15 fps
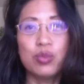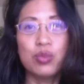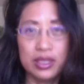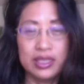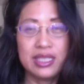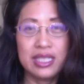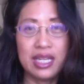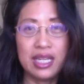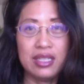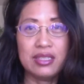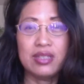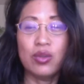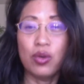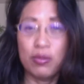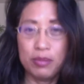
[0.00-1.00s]
real estate
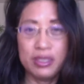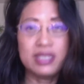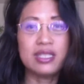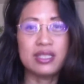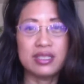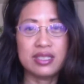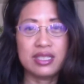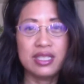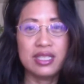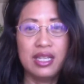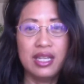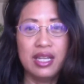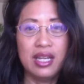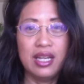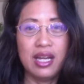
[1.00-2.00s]
or business.
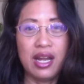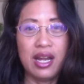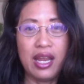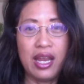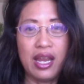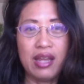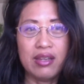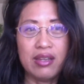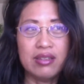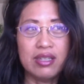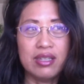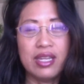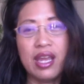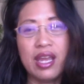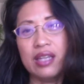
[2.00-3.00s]
And
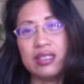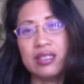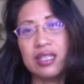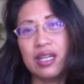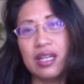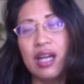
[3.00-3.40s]
yet